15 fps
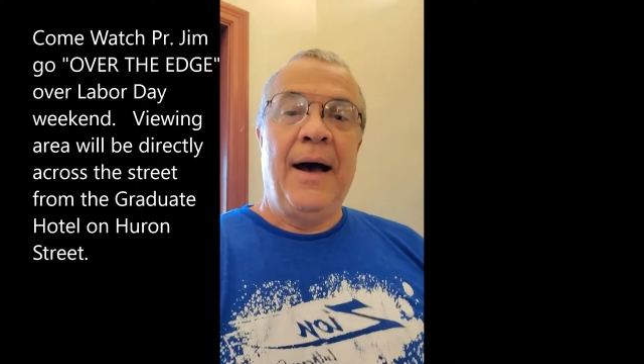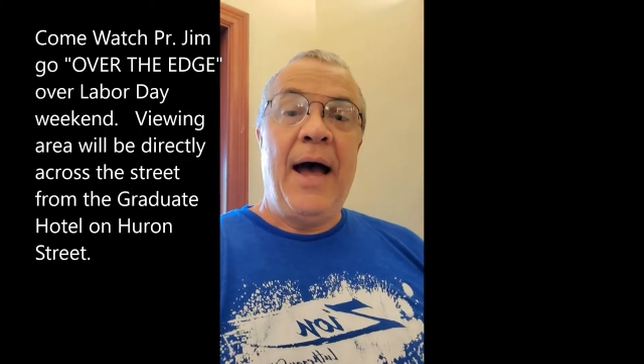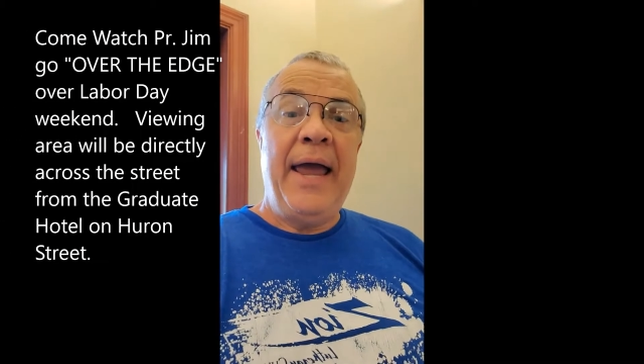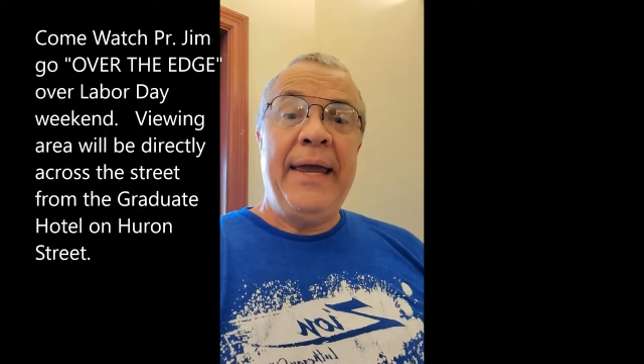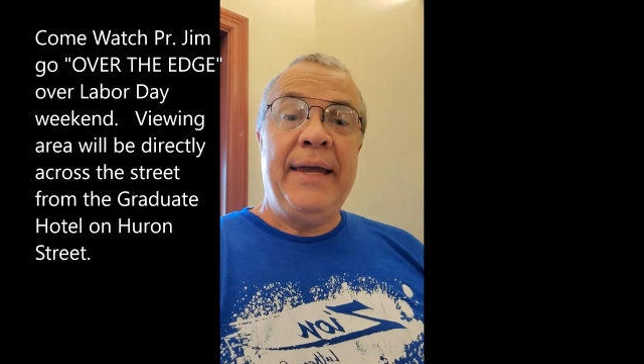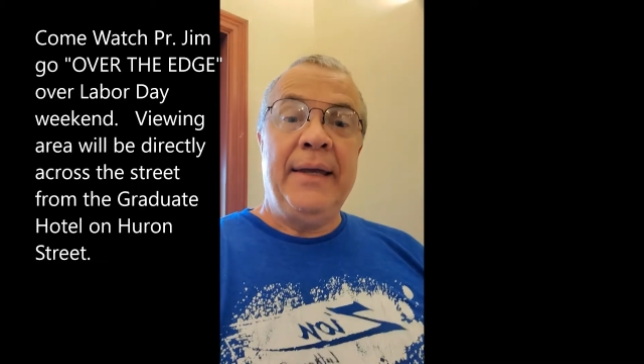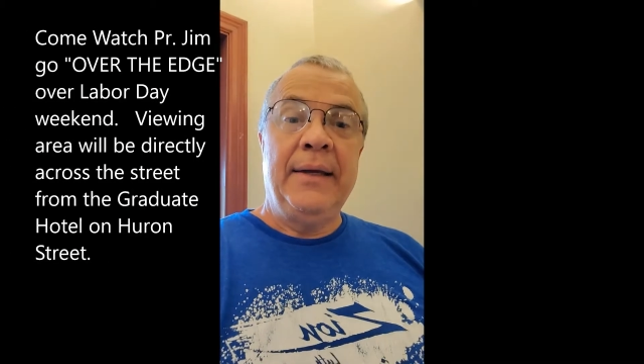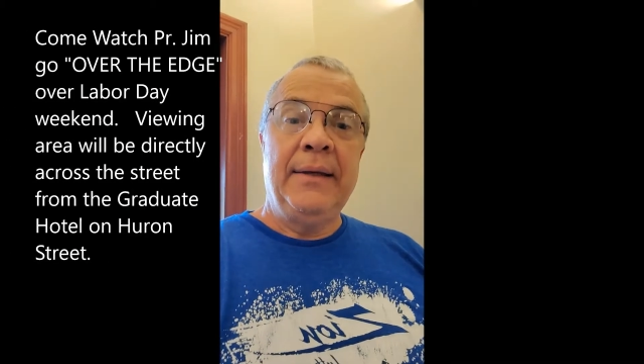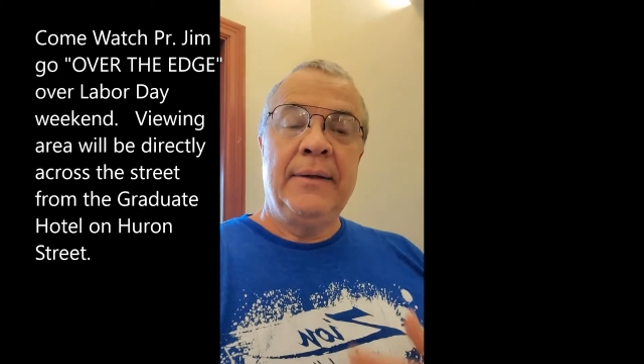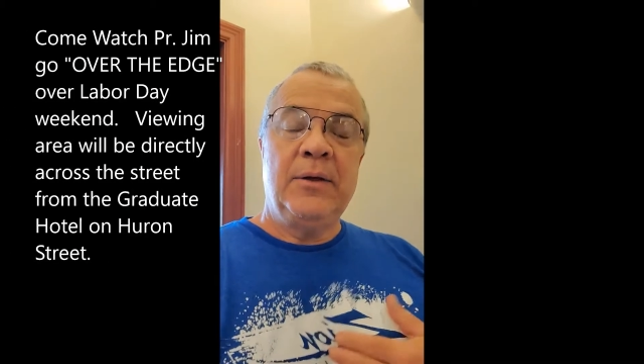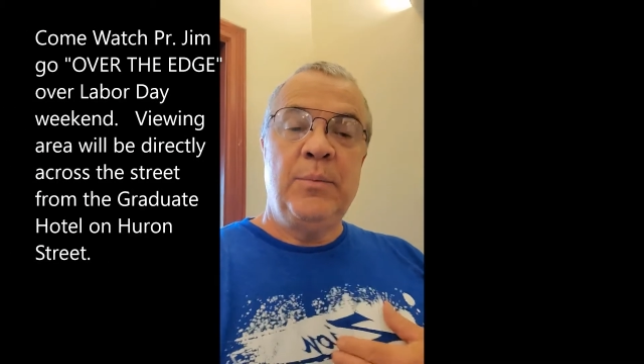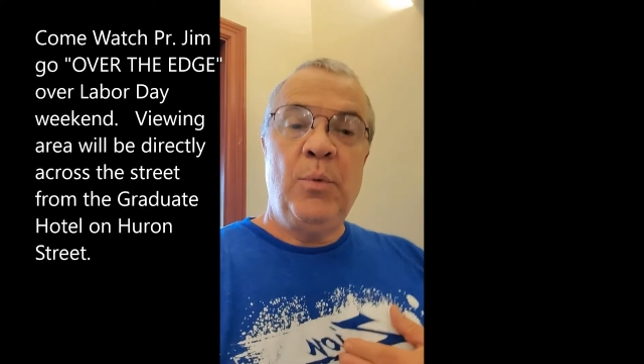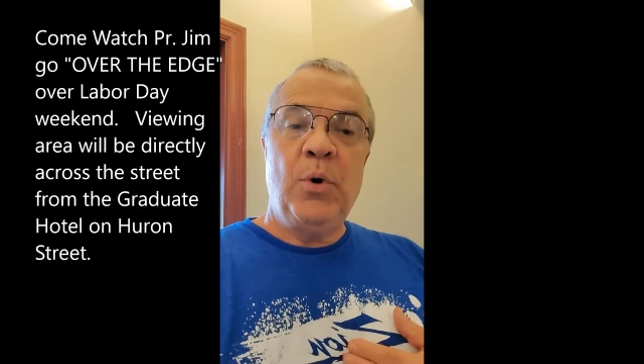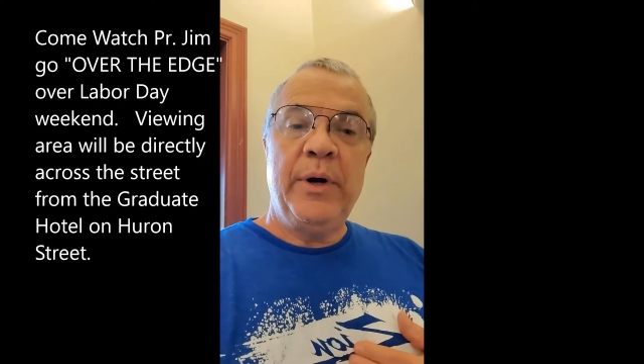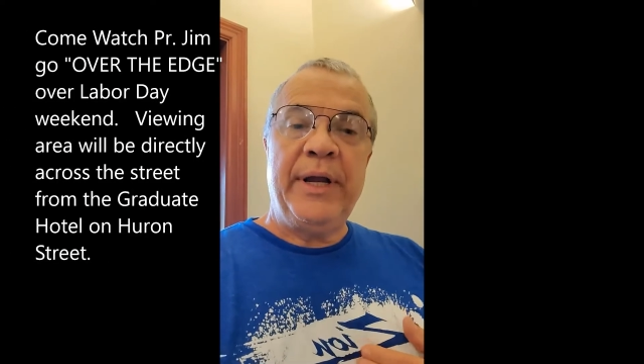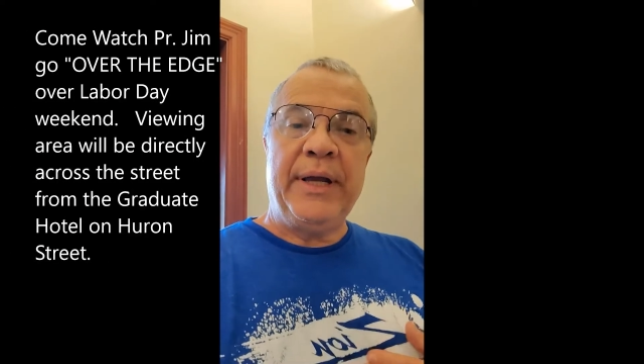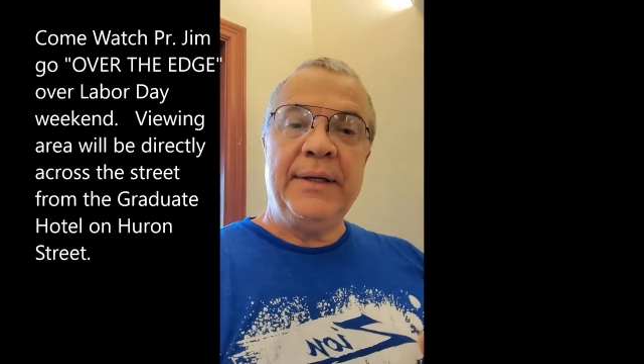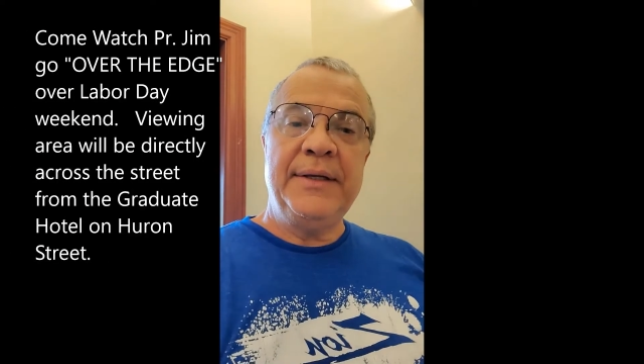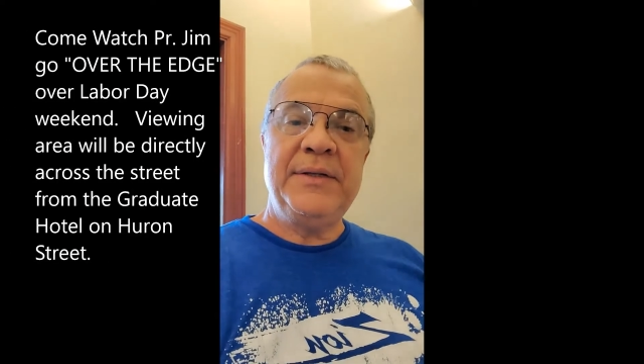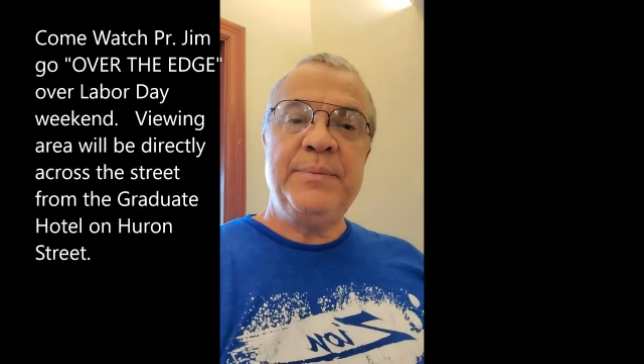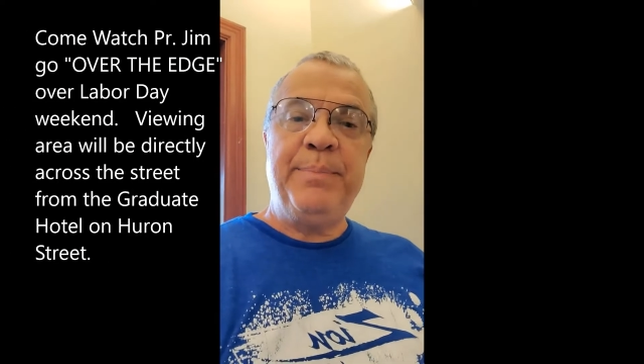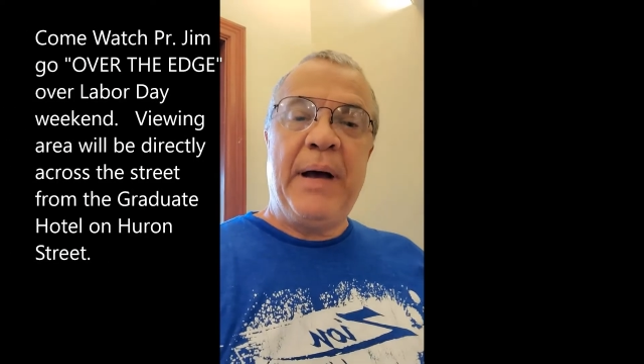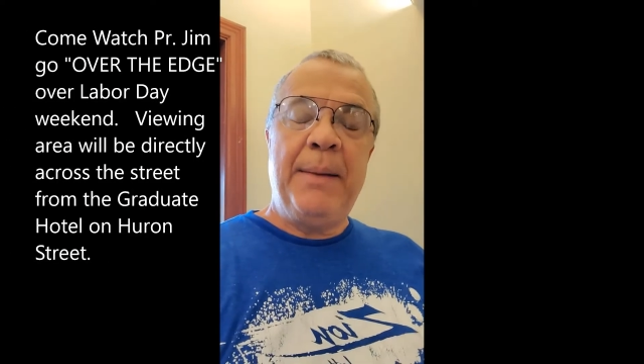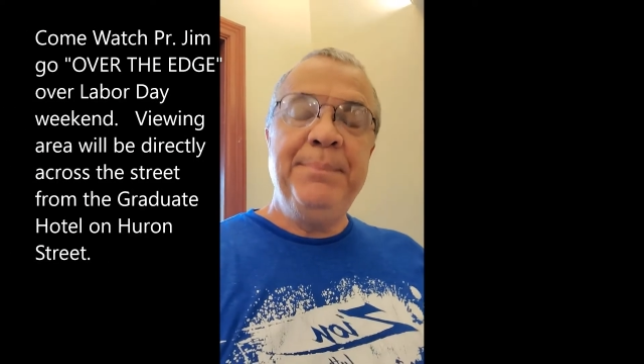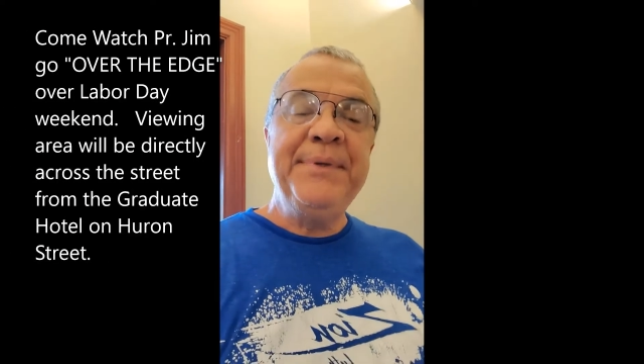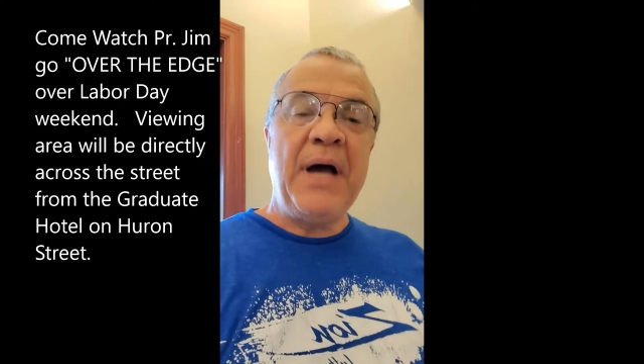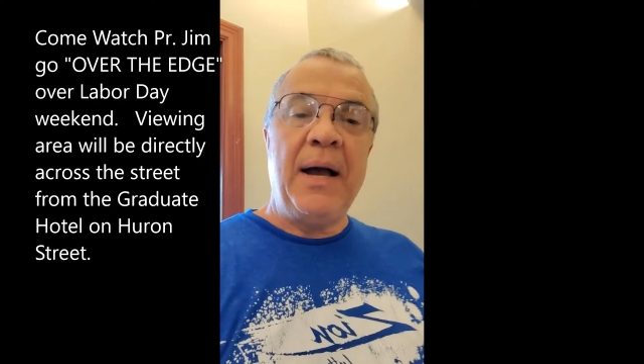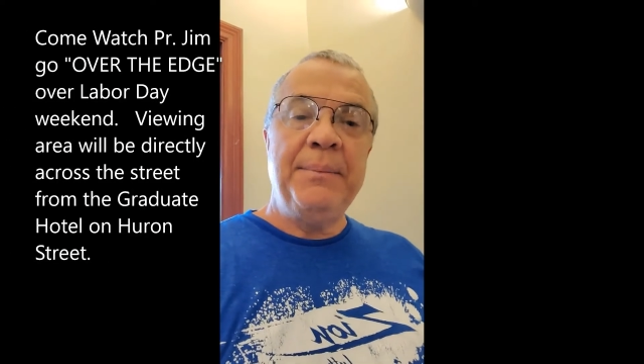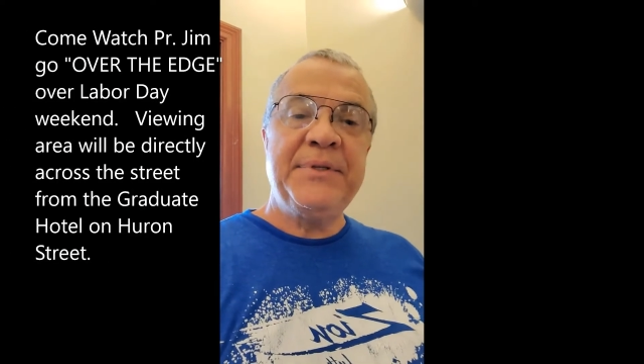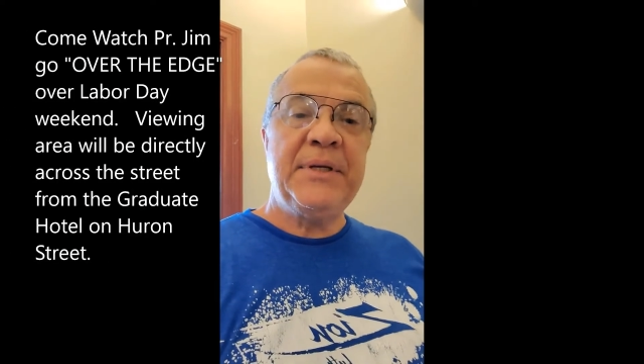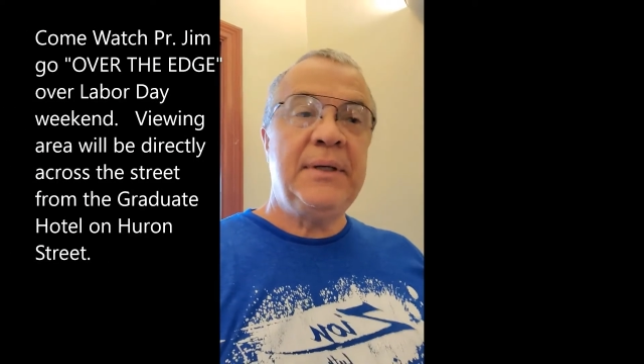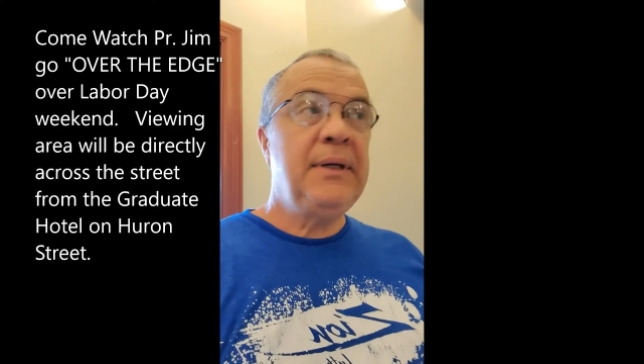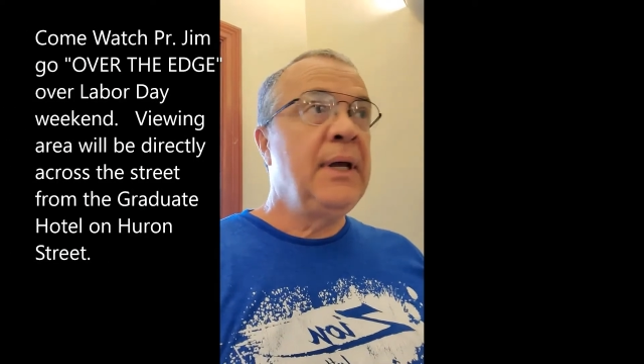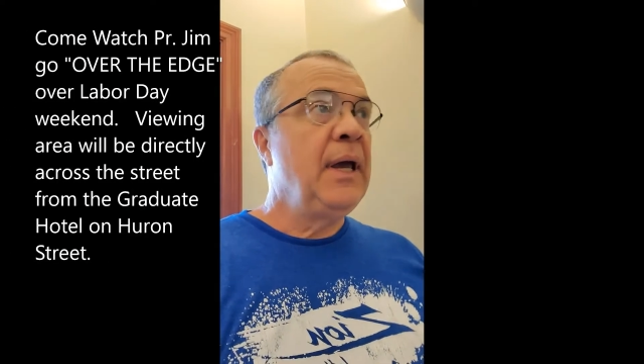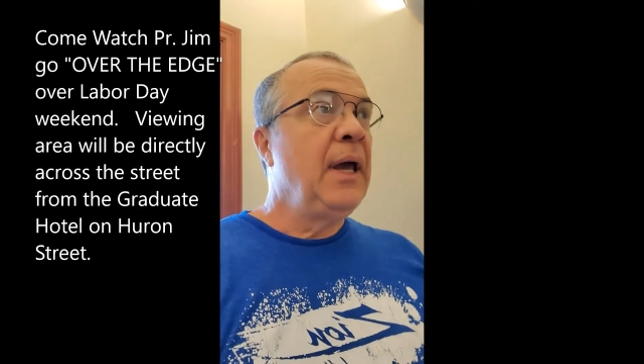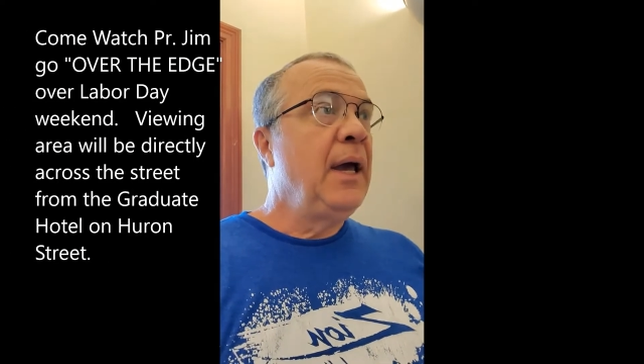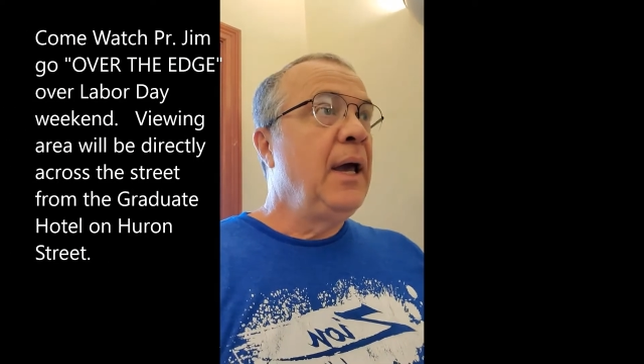Hi, good morning. This is Bob Thompson.